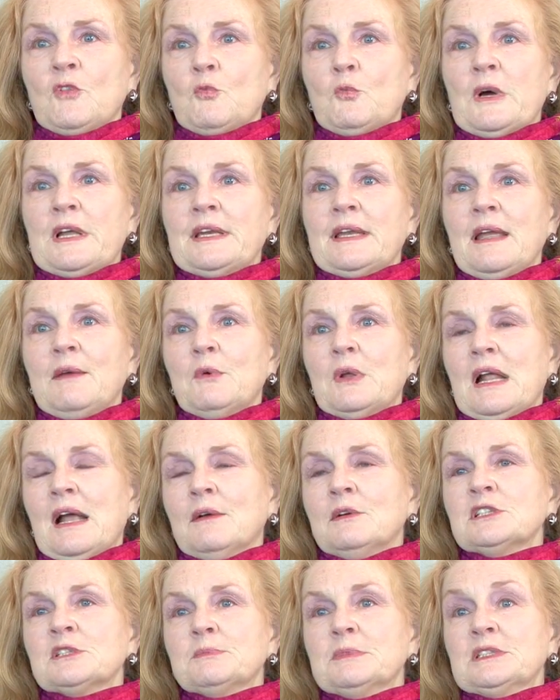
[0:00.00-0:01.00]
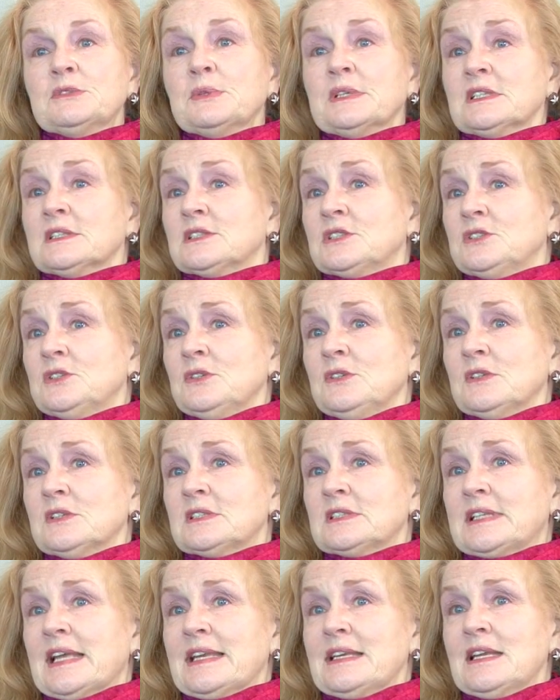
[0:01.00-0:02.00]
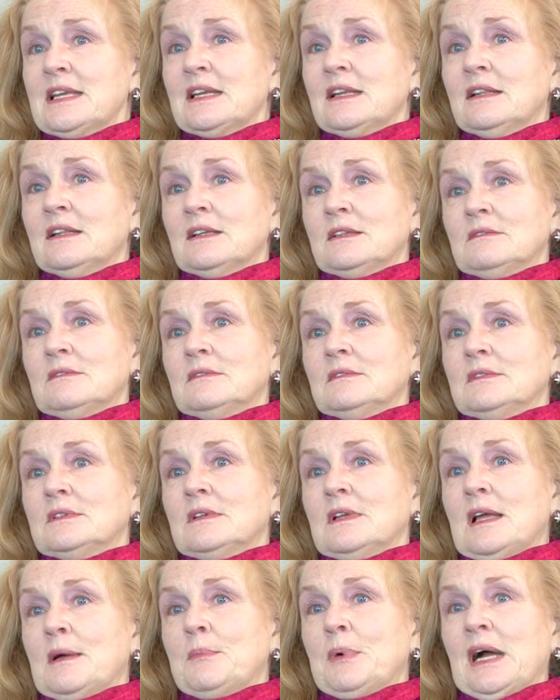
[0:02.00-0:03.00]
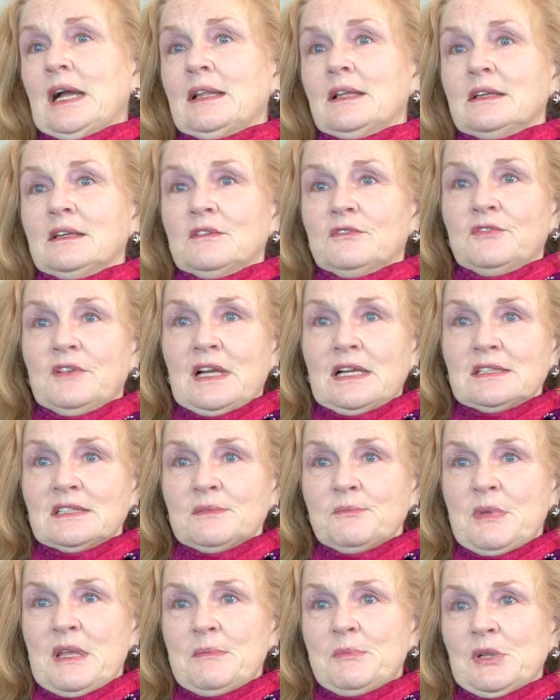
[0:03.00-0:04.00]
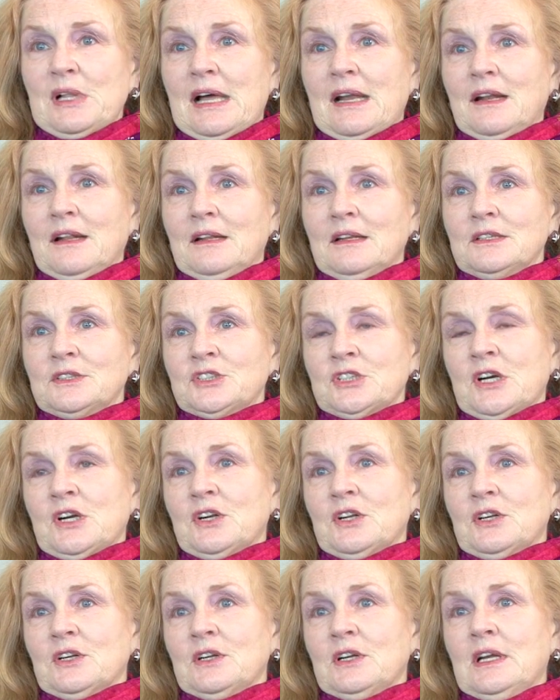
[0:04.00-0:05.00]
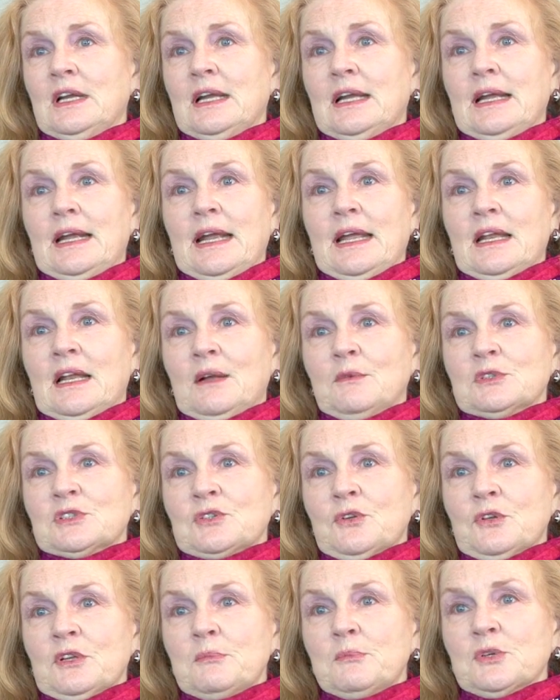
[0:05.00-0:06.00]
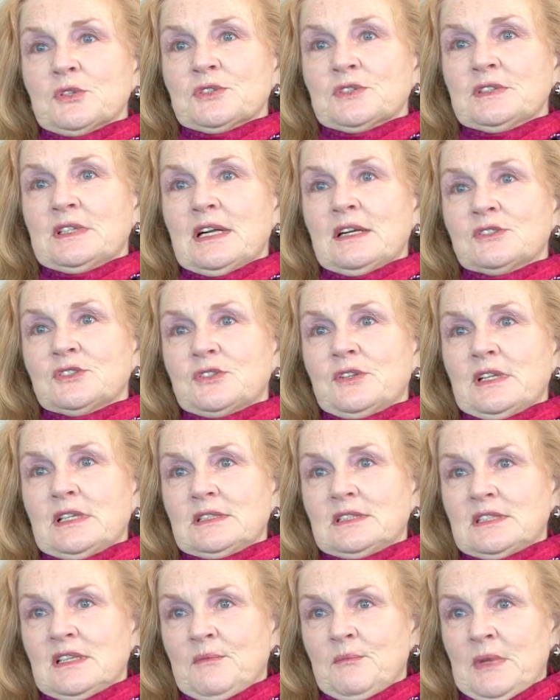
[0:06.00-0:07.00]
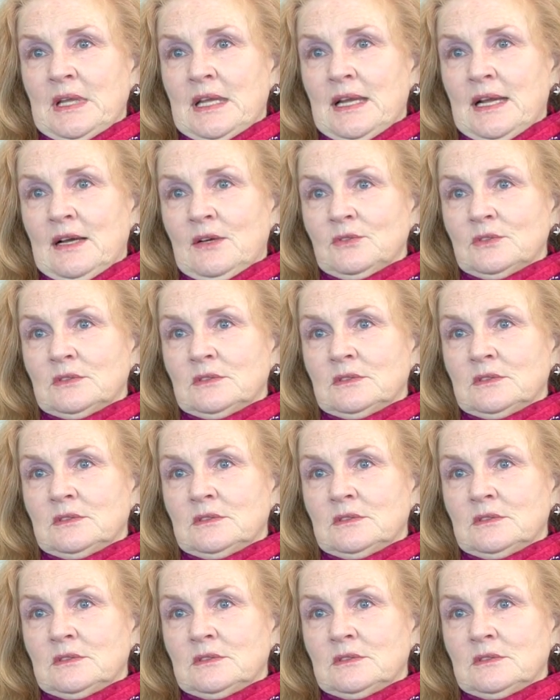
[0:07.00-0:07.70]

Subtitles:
one day when I was between students, they needed a pilot to fly some people out on a charter, and I was the only person there, so they sent me out.